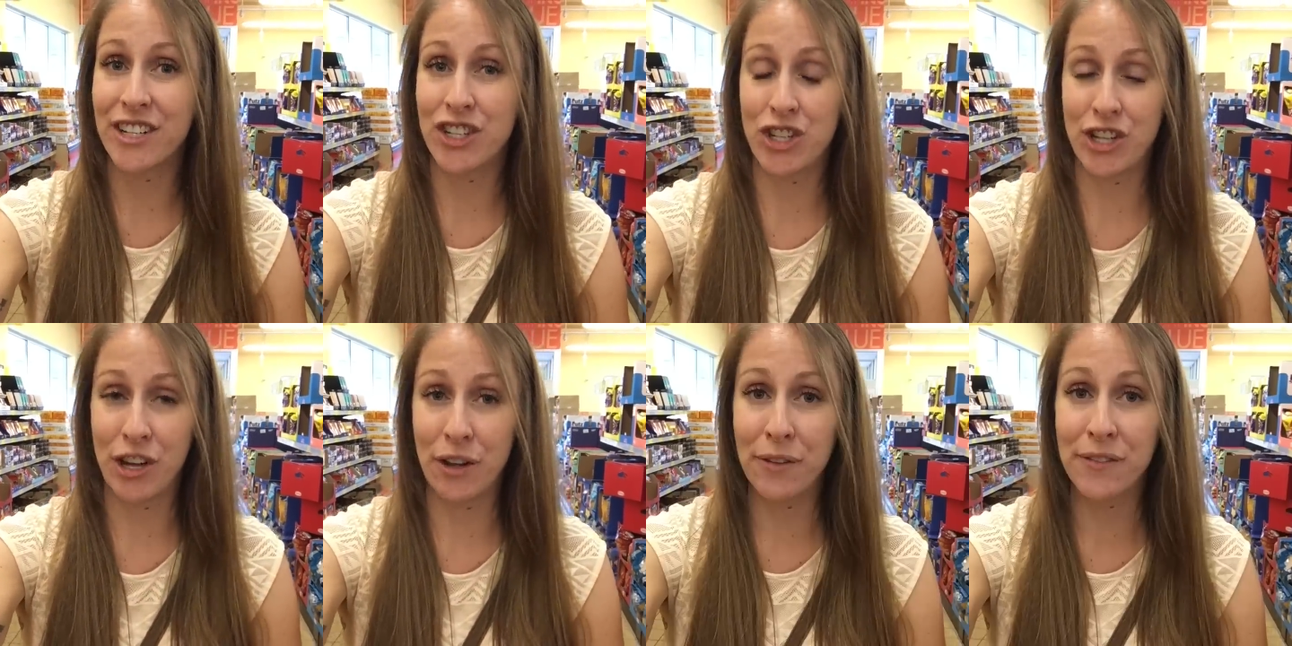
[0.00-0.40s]

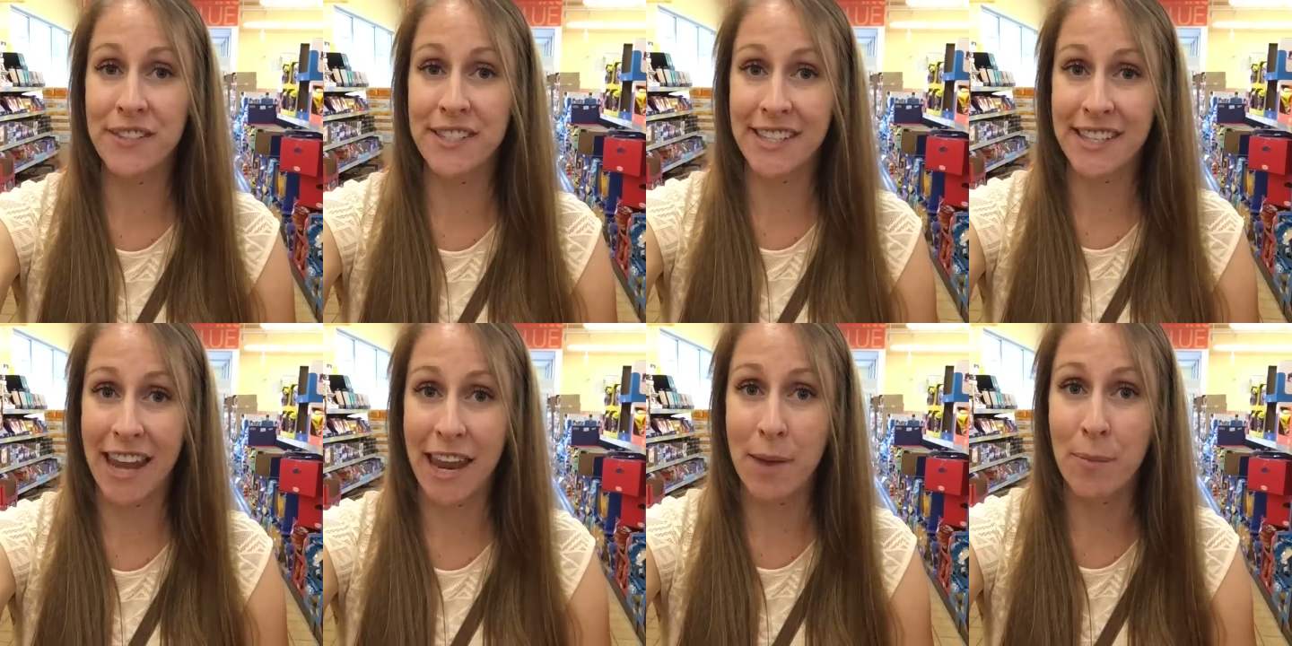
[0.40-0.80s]

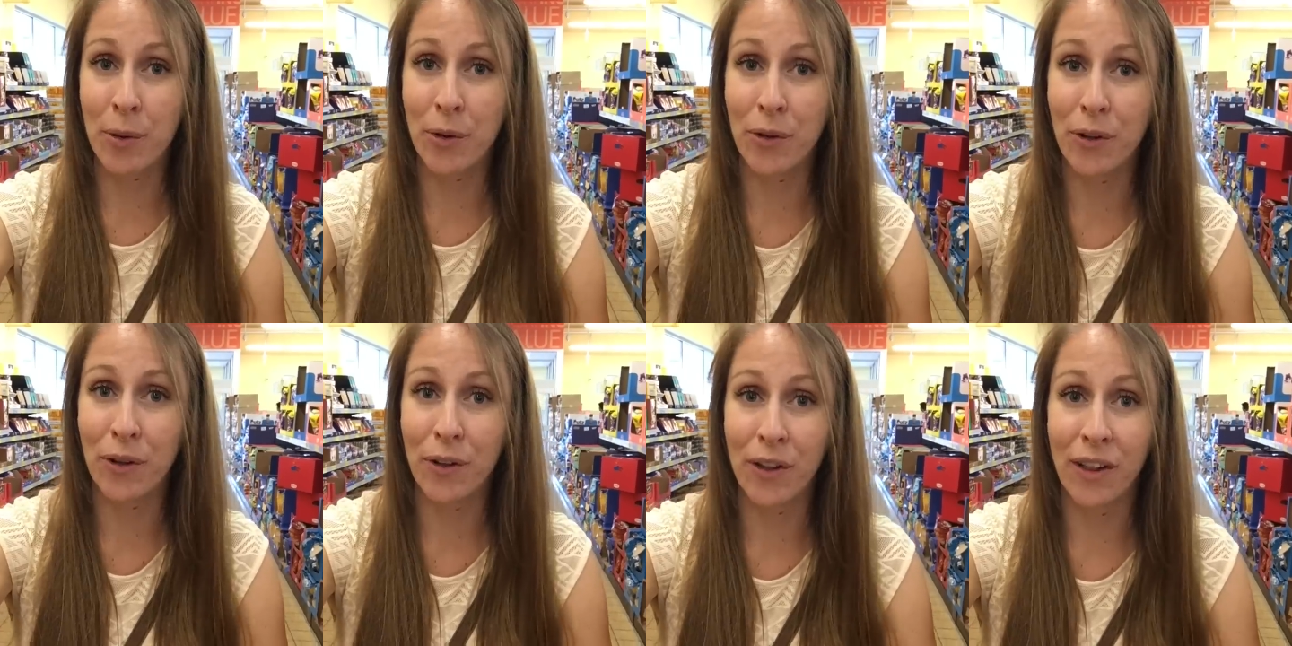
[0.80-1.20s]

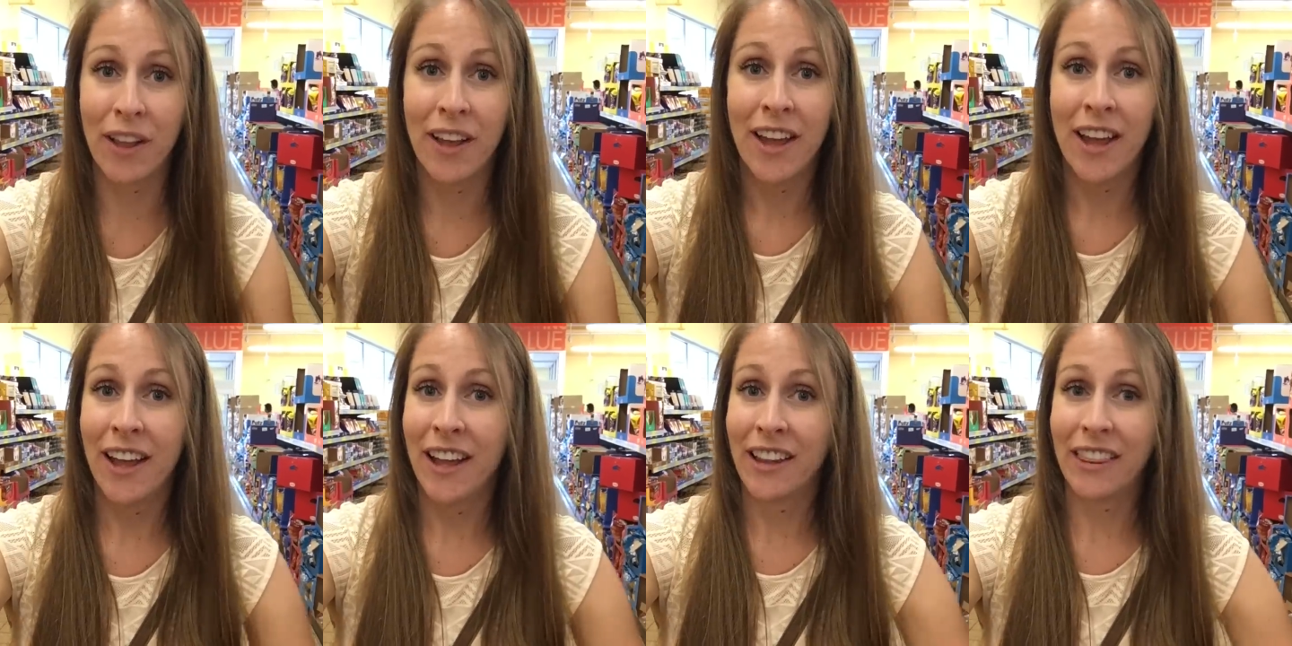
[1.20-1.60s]
shelf-stable,
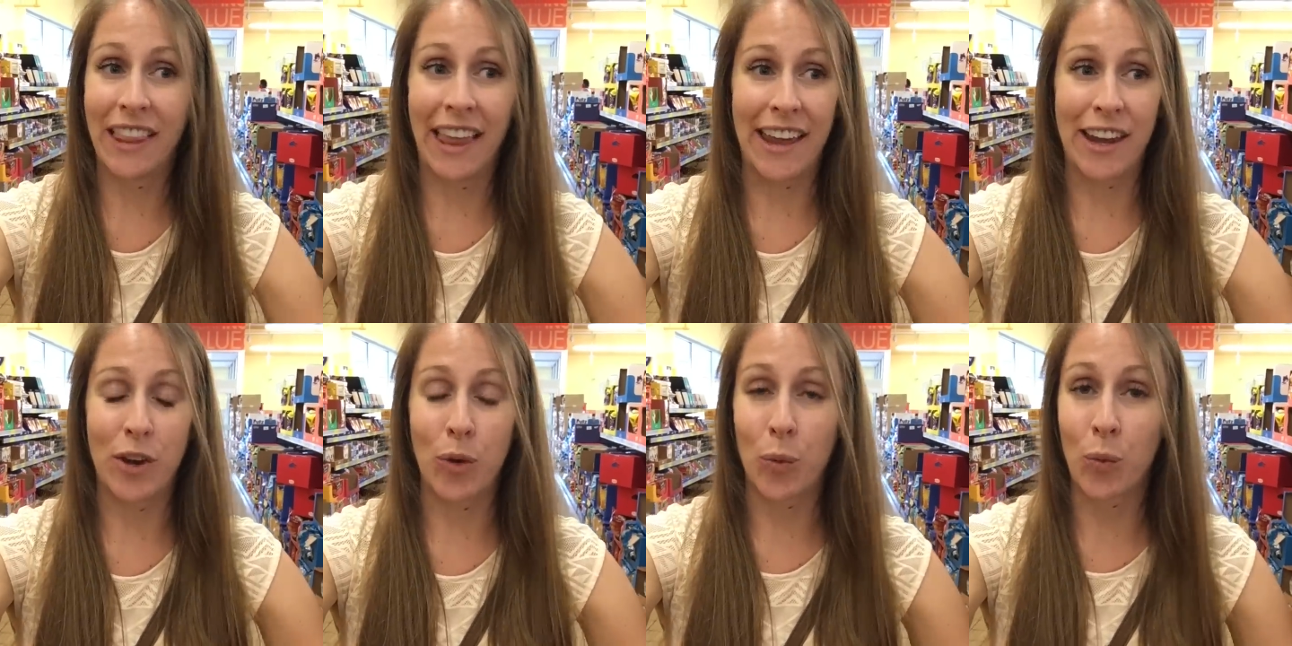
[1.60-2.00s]

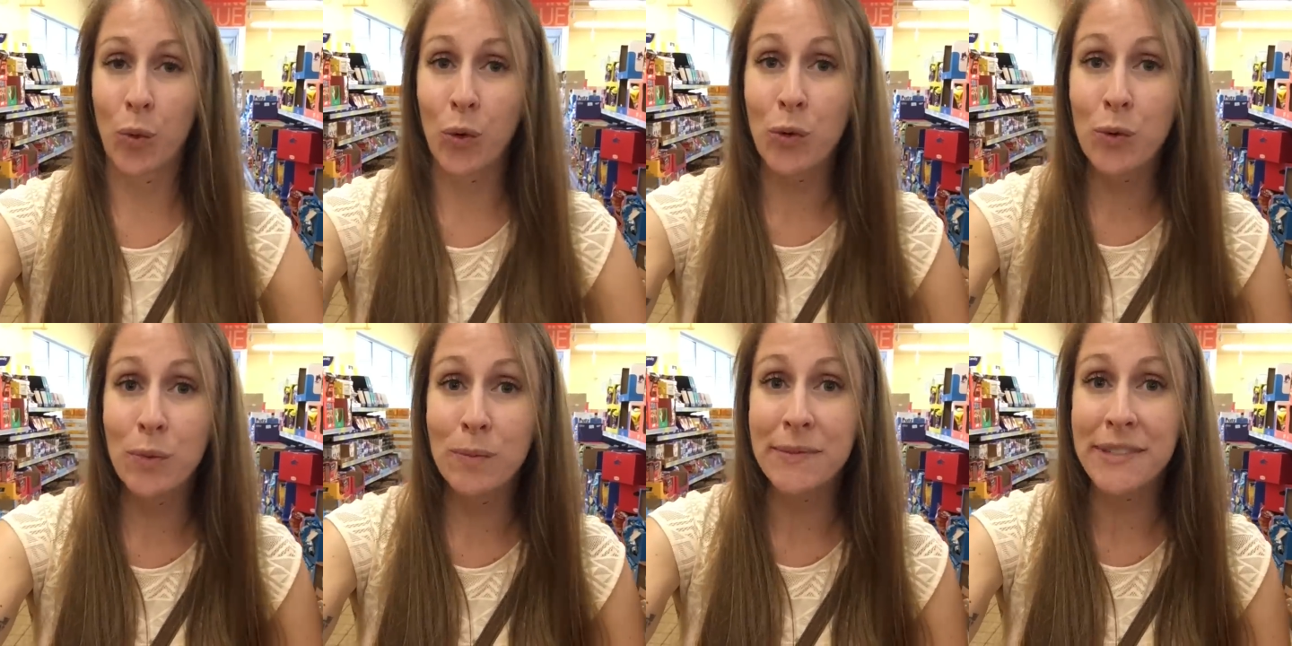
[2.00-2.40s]
like
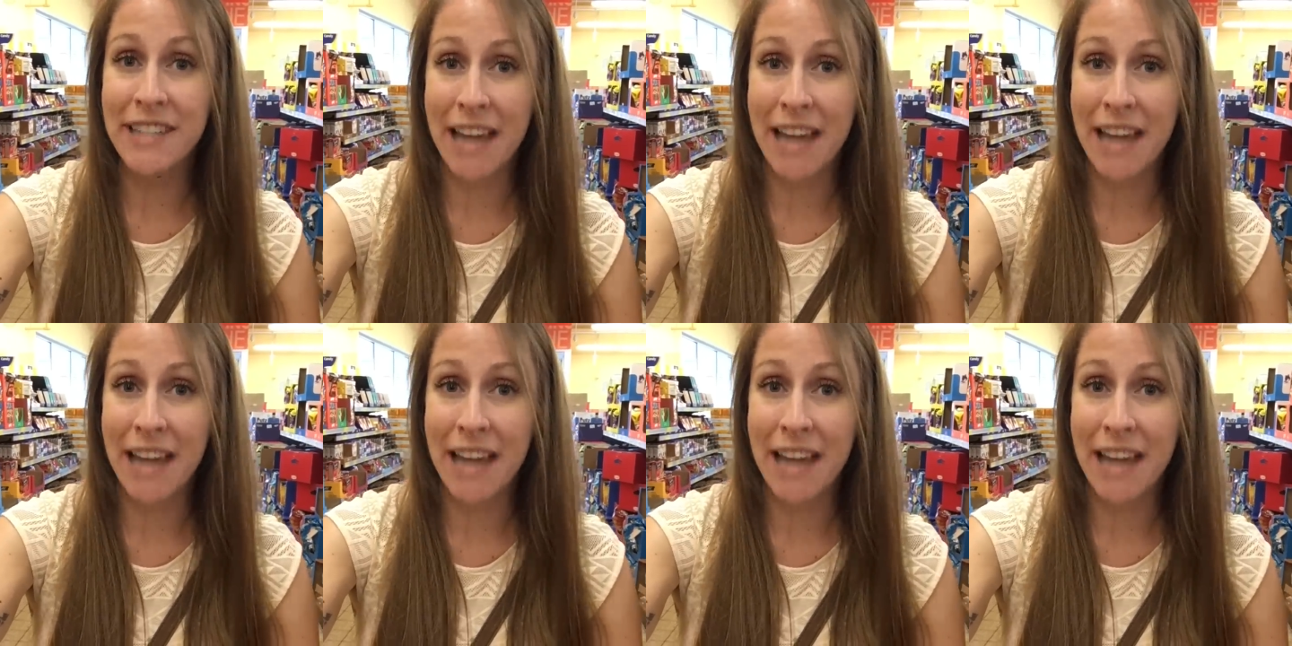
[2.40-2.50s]
room